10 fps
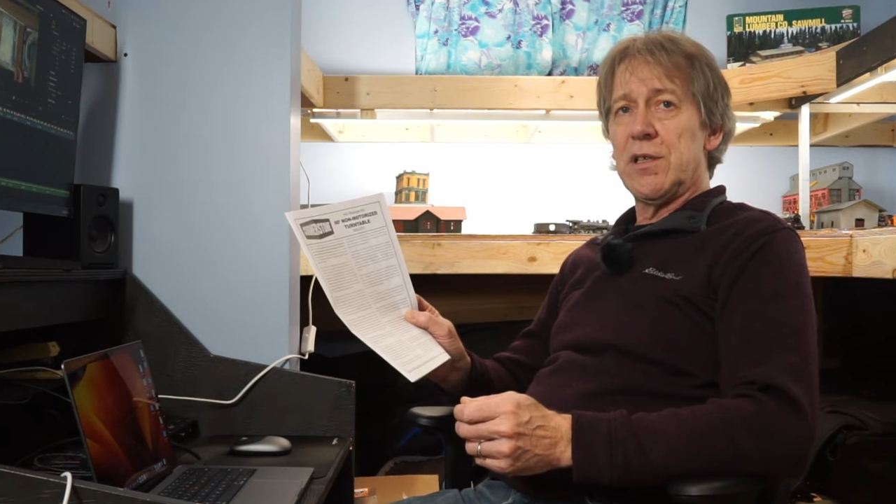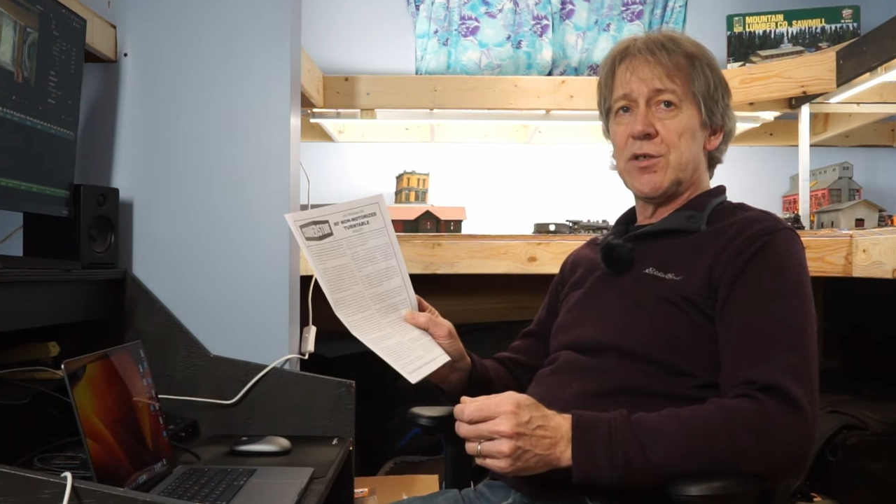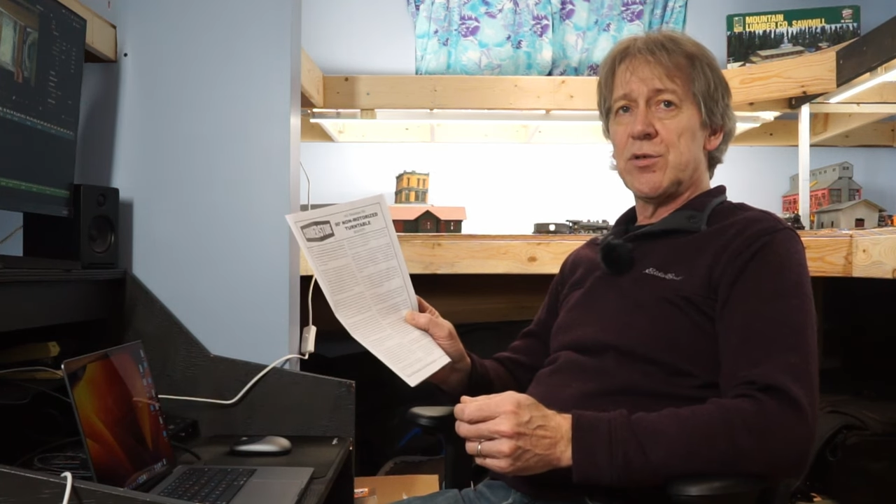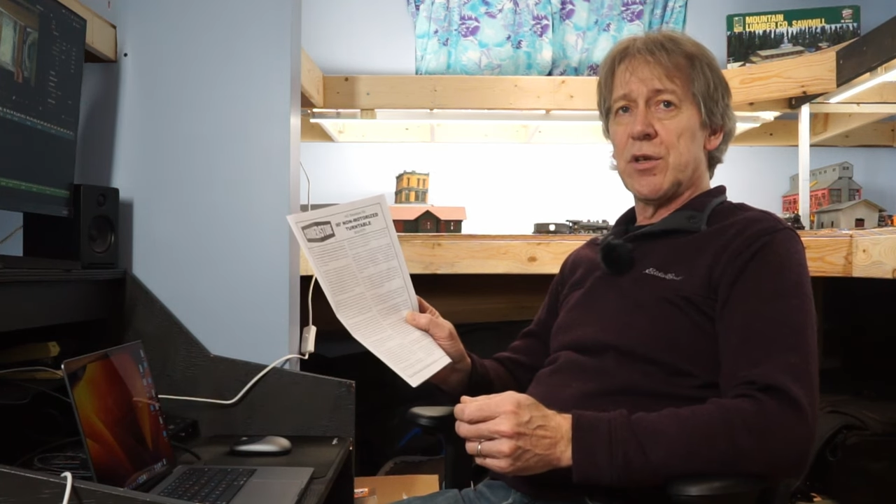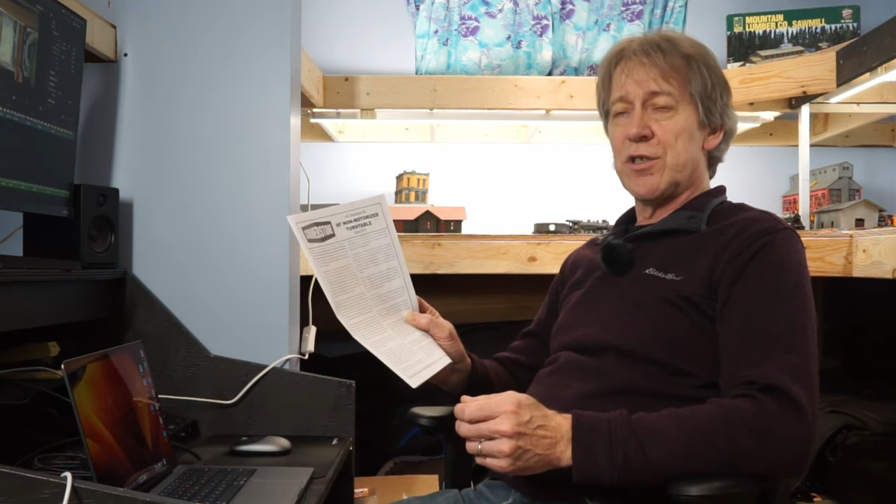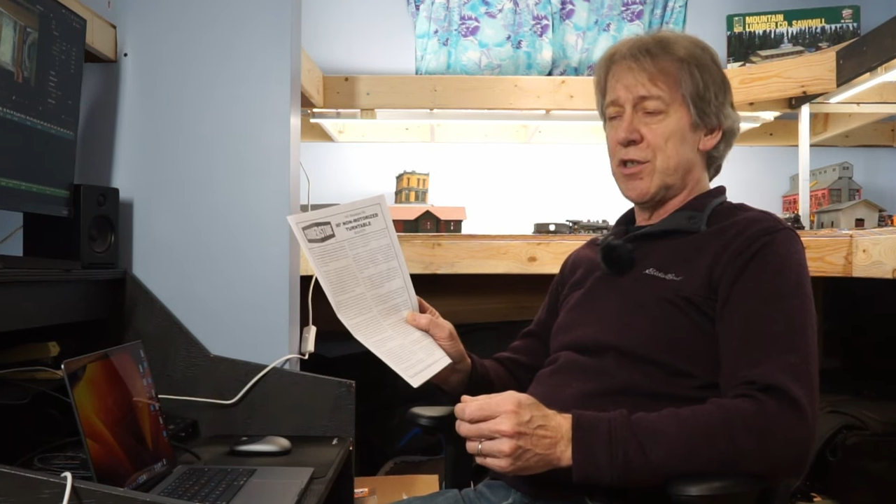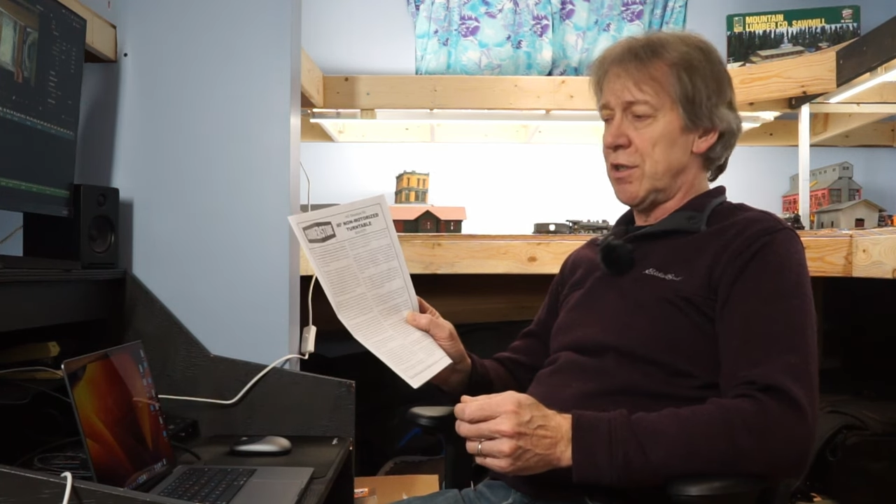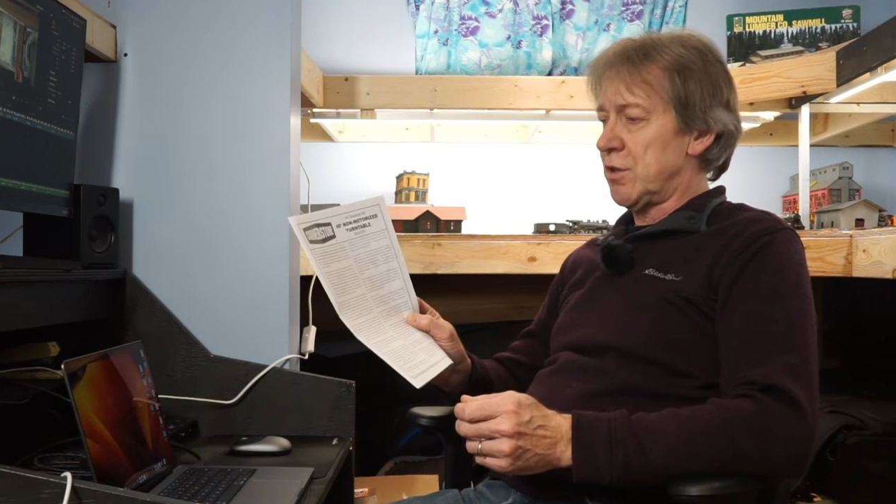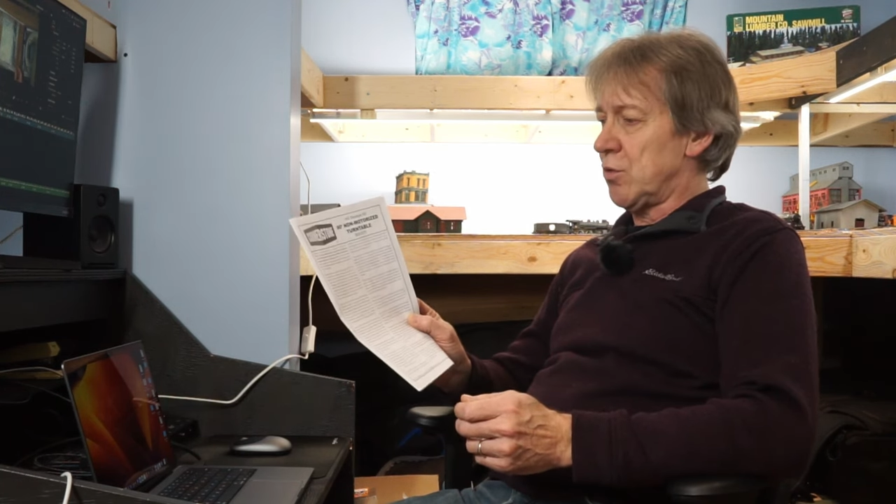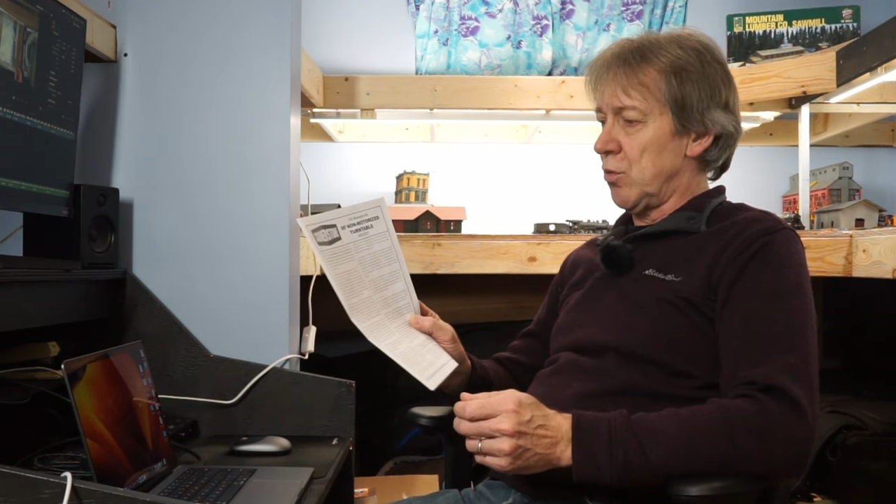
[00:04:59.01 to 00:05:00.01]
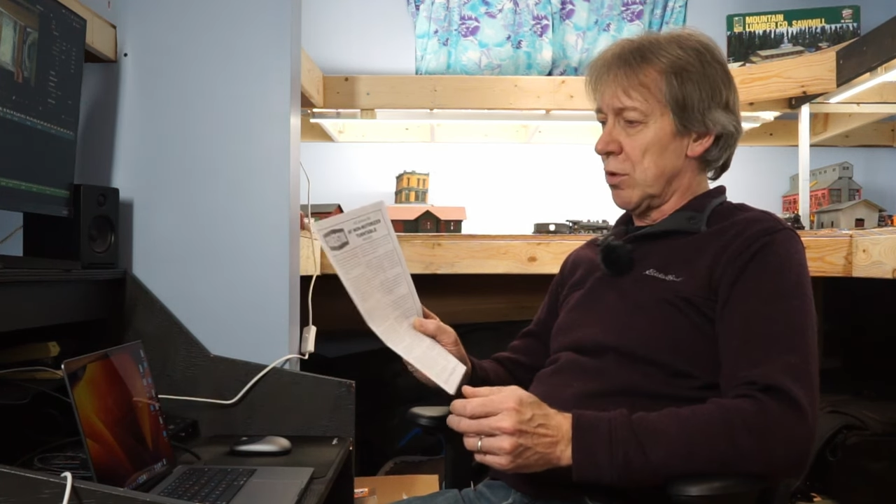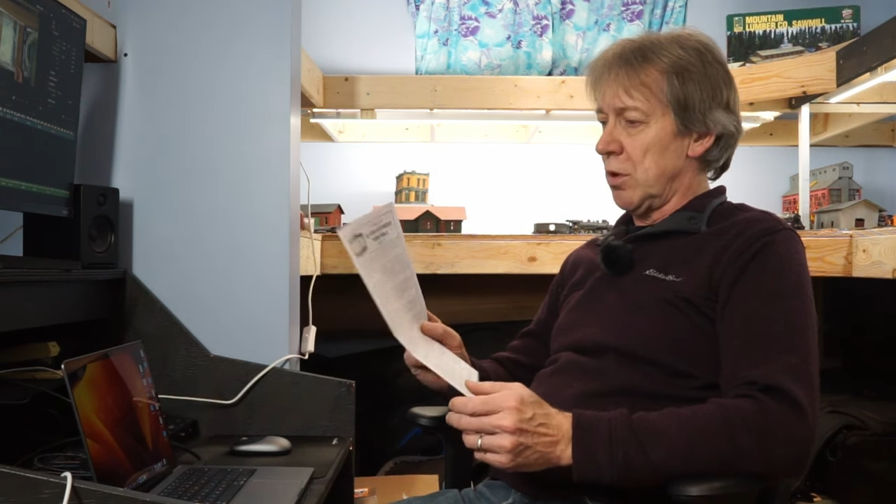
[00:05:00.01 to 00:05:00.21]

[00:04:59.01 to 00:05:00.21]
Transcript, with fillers: instructions or